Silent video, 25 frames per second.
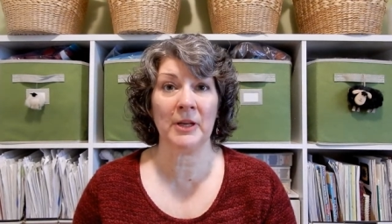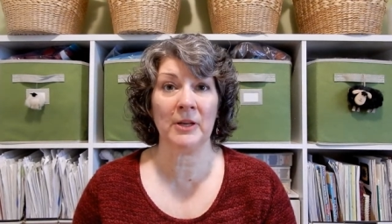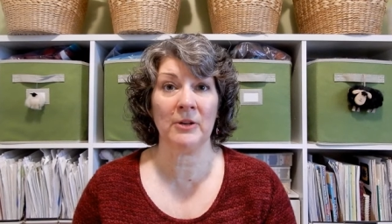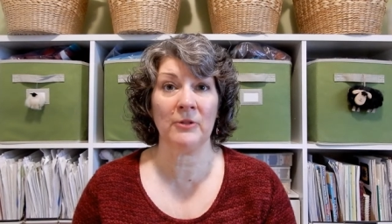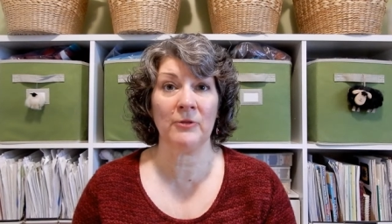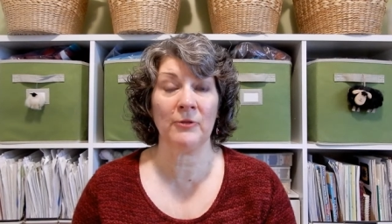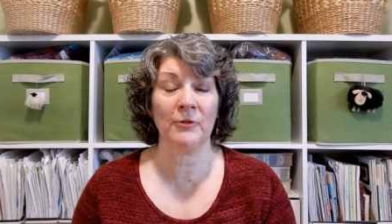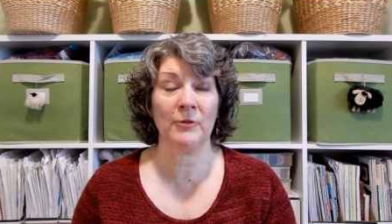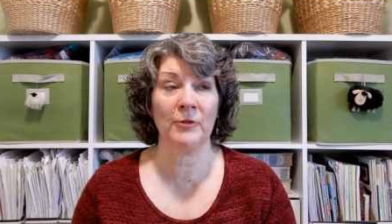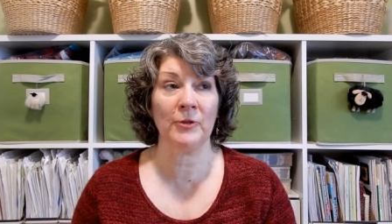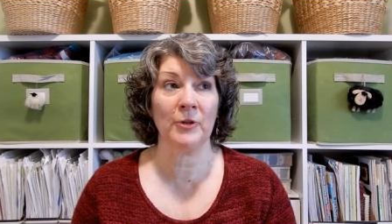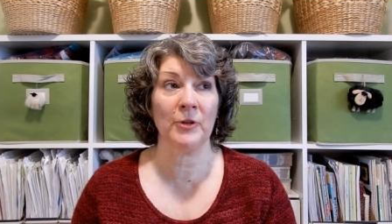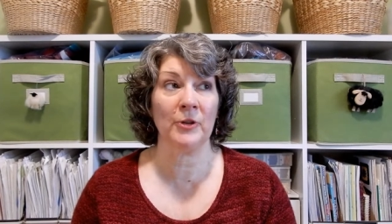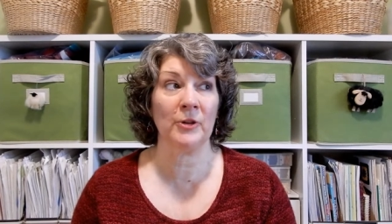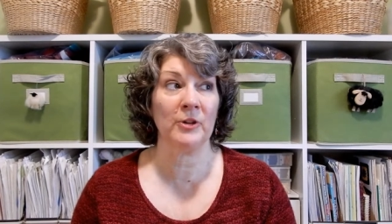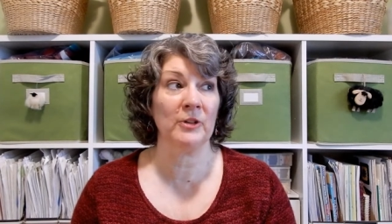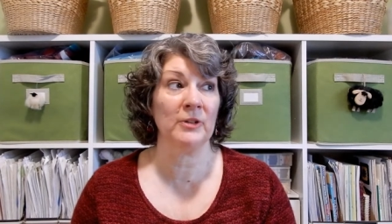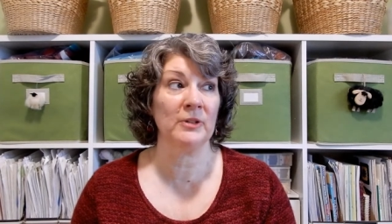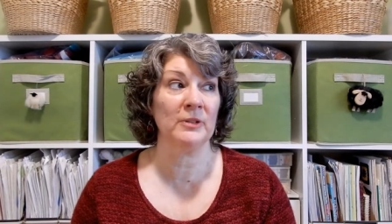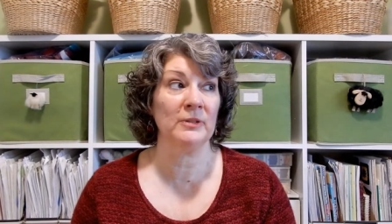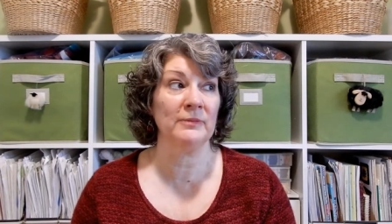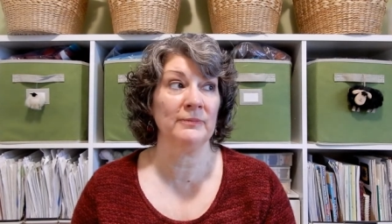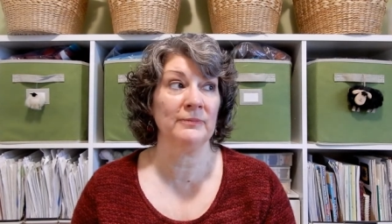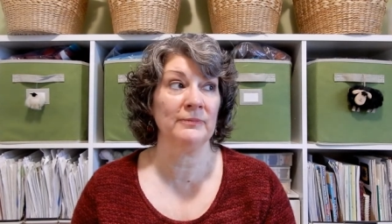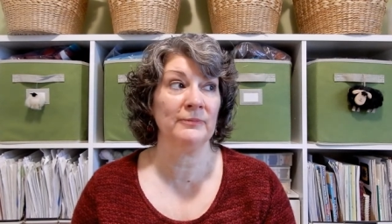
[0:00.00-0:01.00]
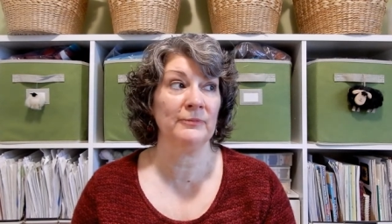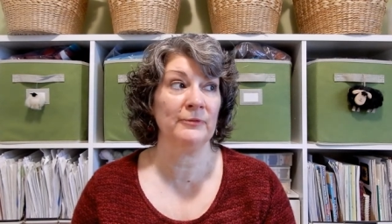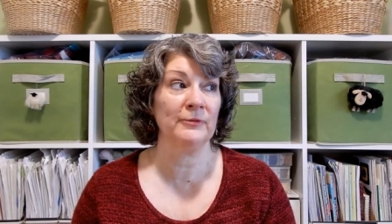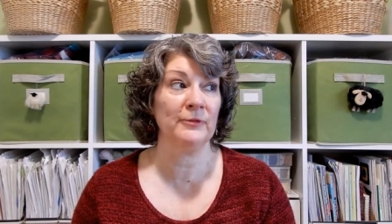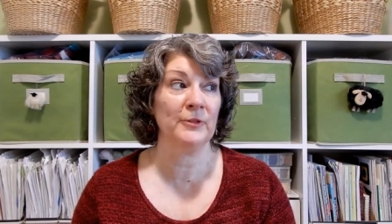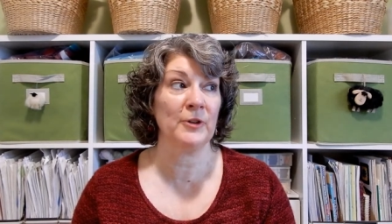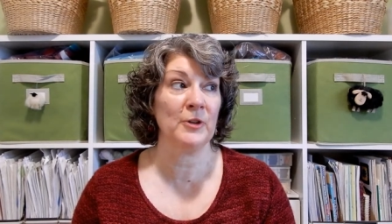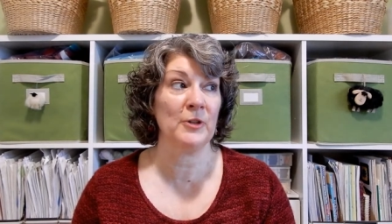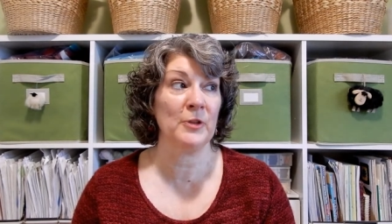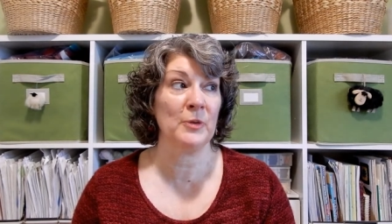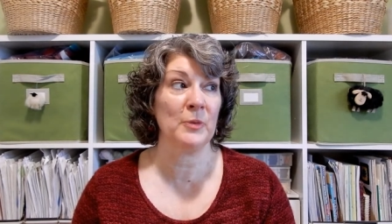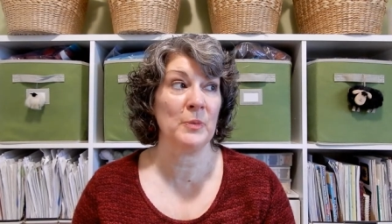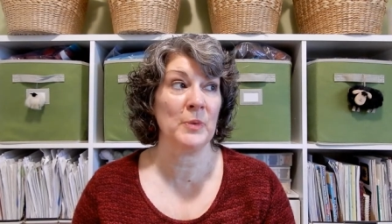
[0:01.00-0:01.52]
it for
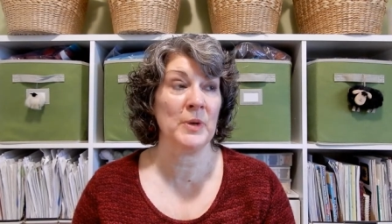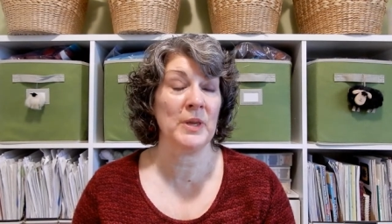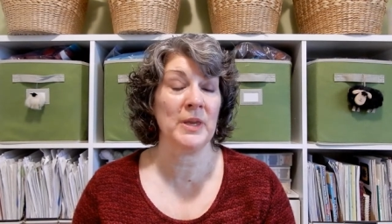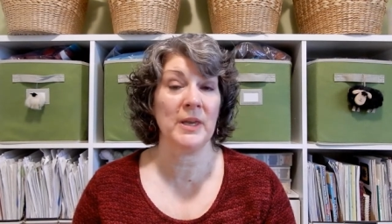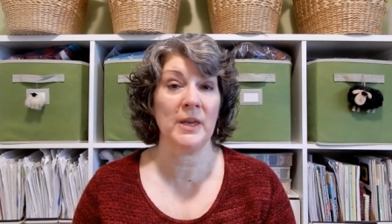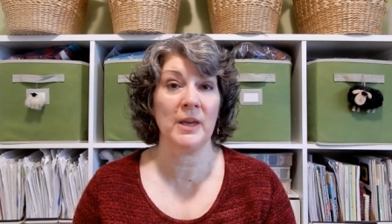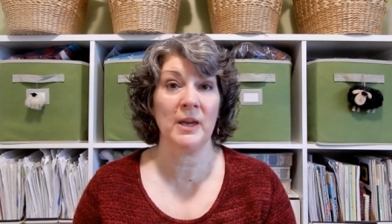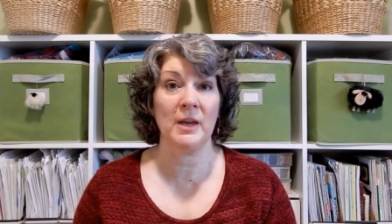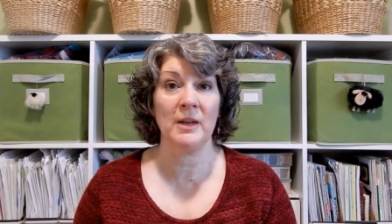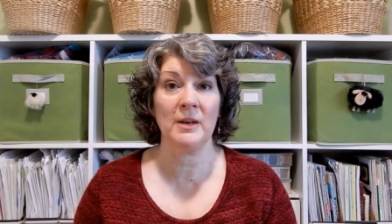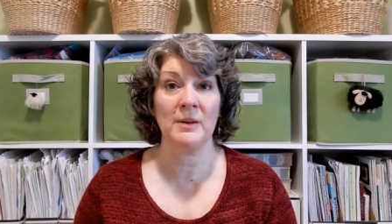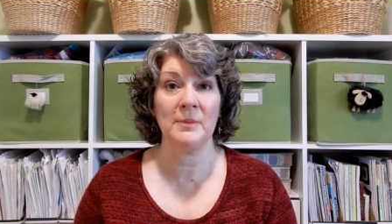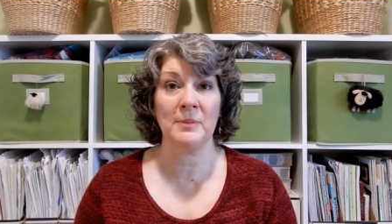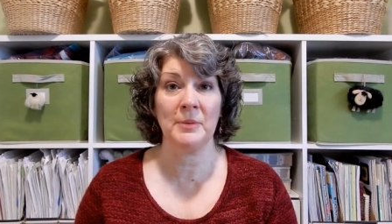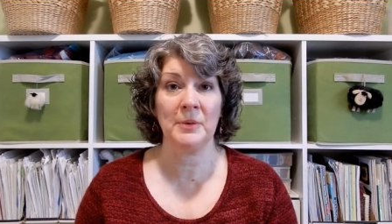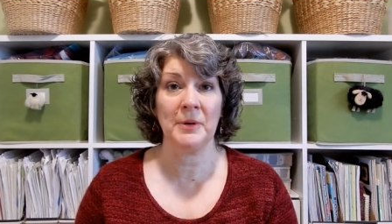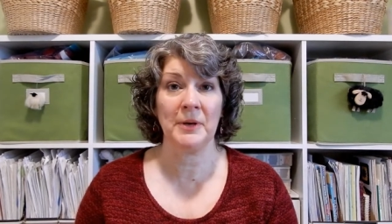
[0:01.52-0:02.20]
the weekend.